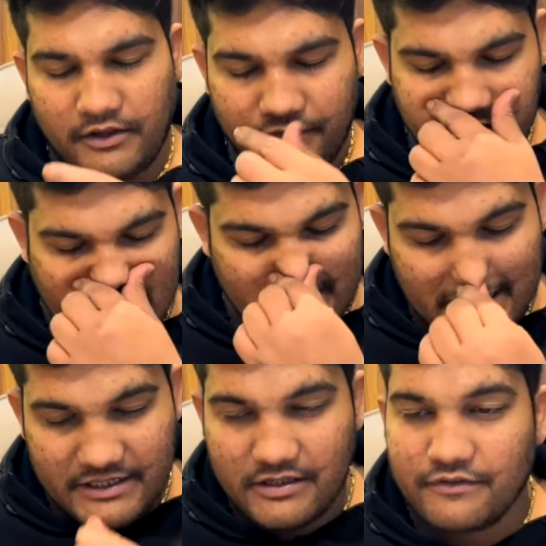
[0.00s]
If
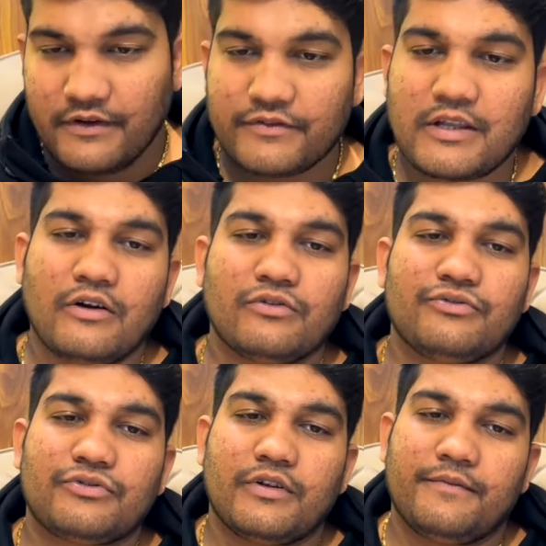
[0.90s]
Saturn is in fifth
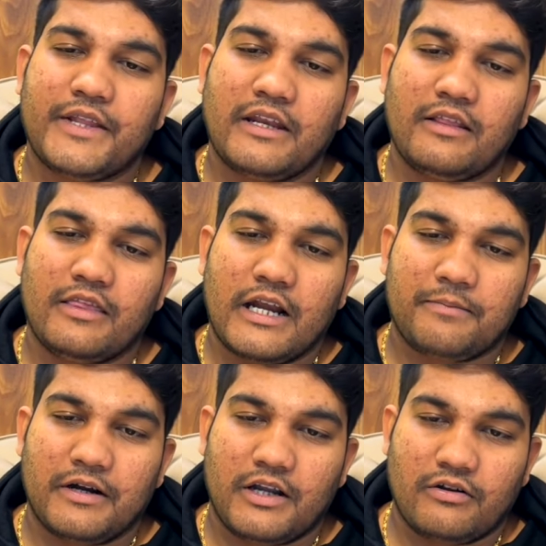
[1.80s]
house, then in that
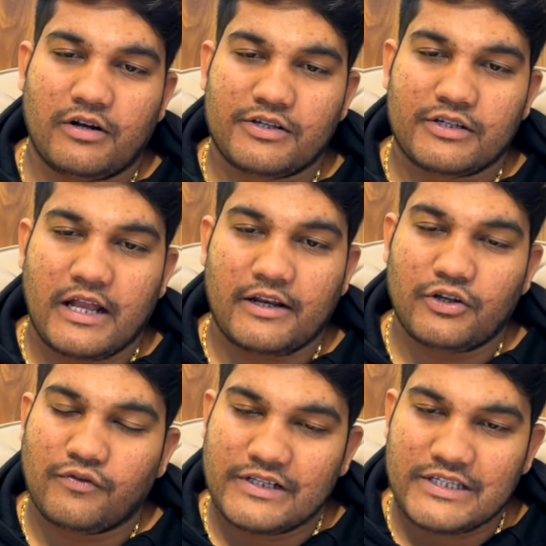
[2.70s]
particular
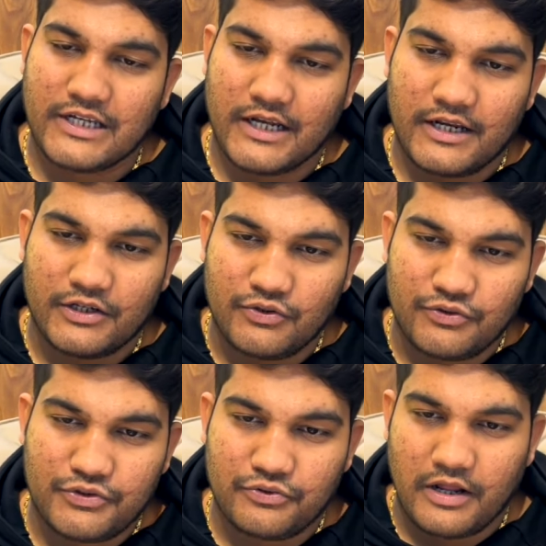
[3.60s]
scenario, once again, you
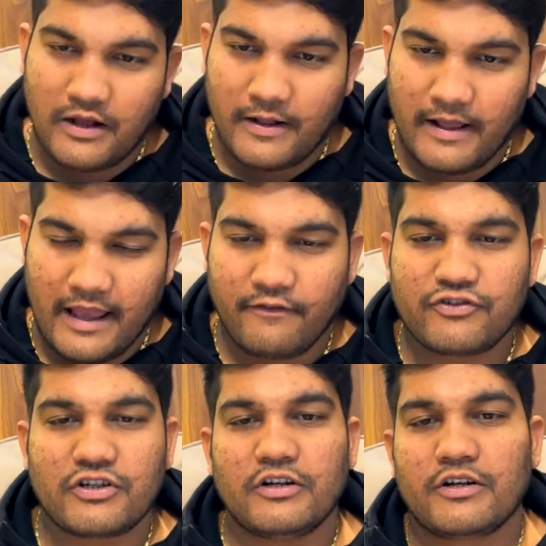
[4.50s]
should
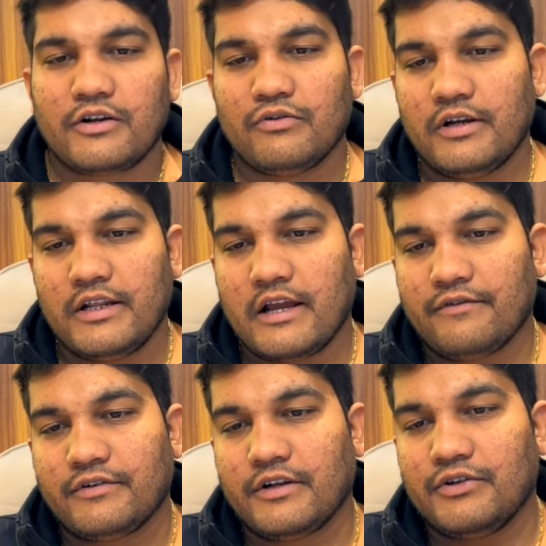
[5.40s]
have children only
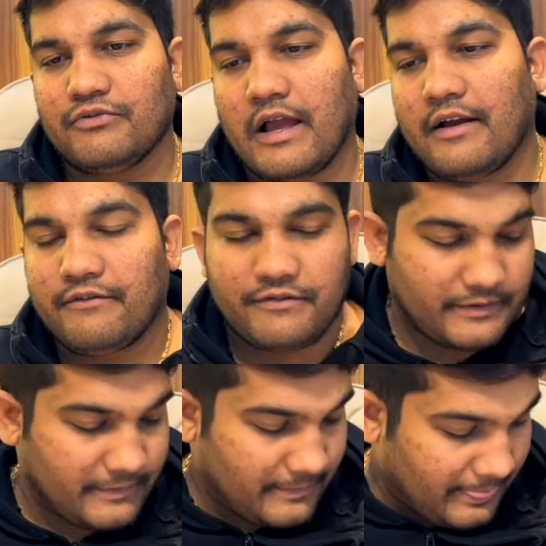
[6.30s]
after you have
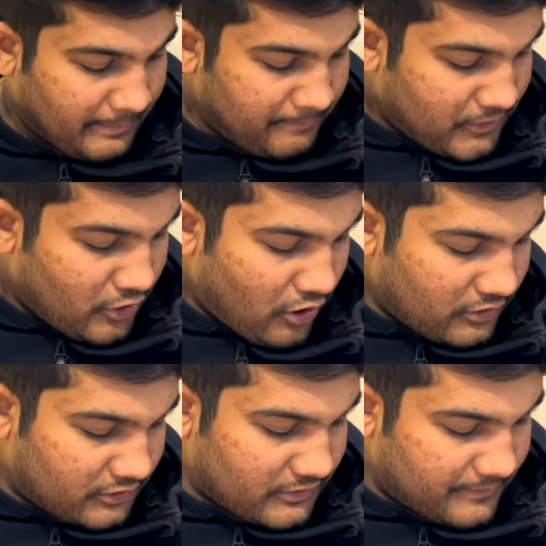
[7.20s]

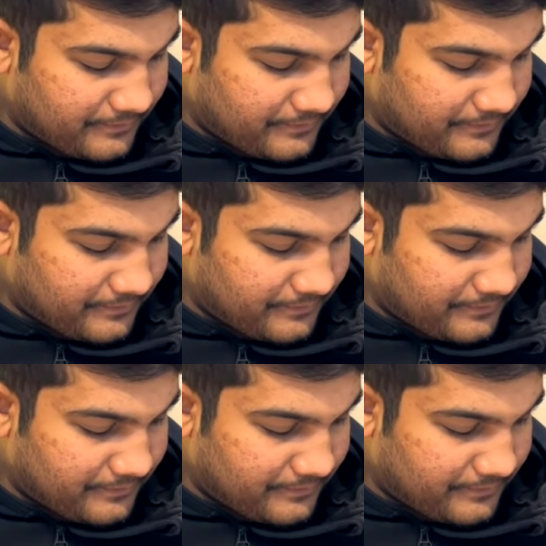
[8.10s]
got